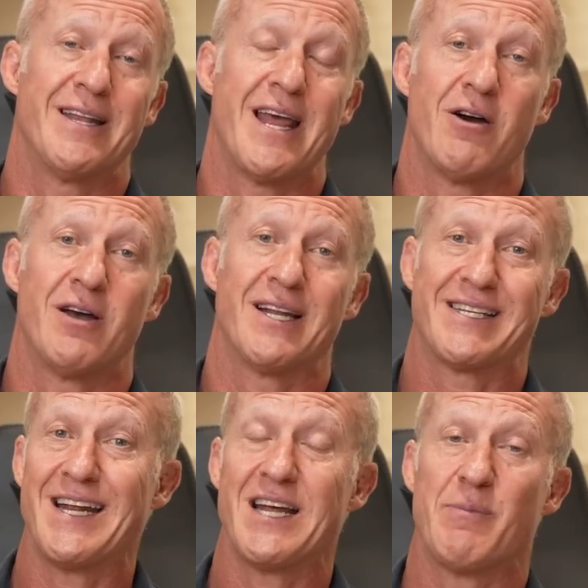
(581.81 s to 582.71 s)
Now, a
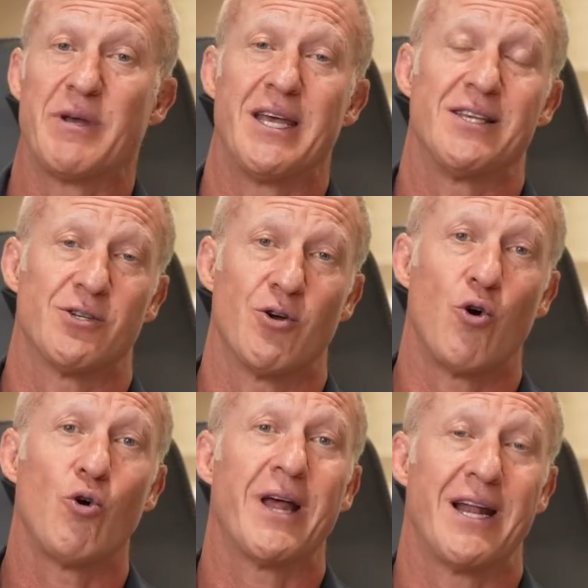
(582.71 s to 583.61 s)
10 RPE is an
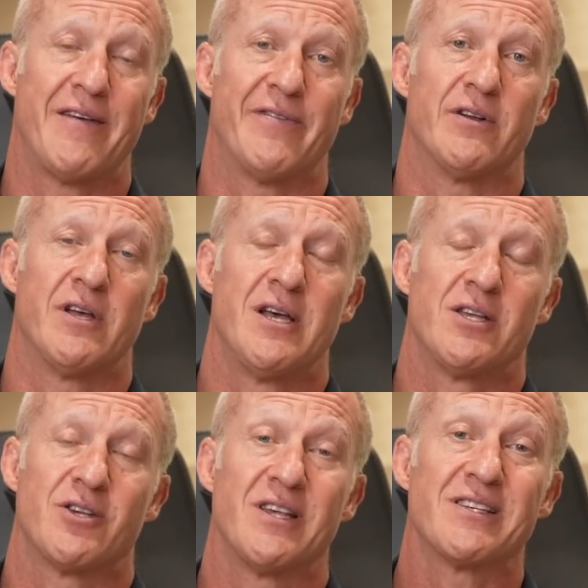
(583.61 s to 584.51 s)
all-out effort.
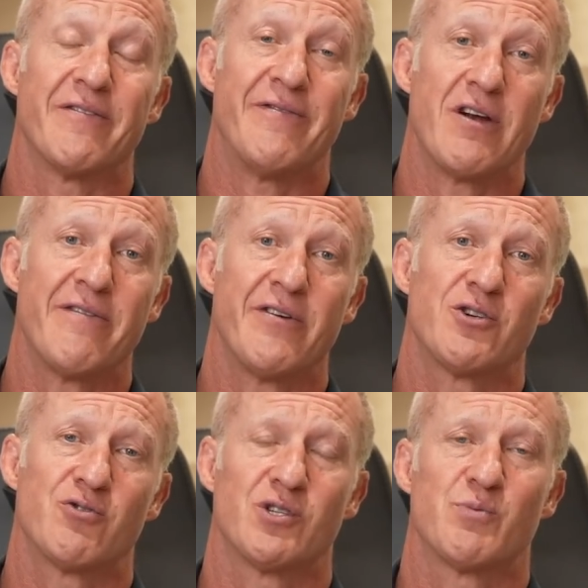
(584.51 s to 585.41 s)
So these are very, very
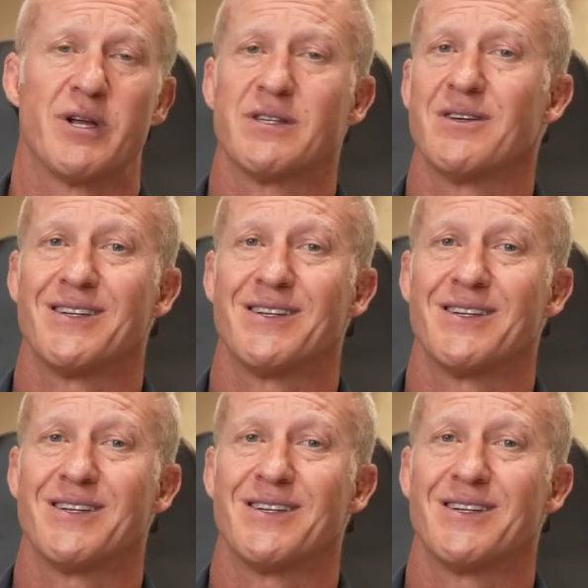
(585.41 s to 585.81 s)
short sprints,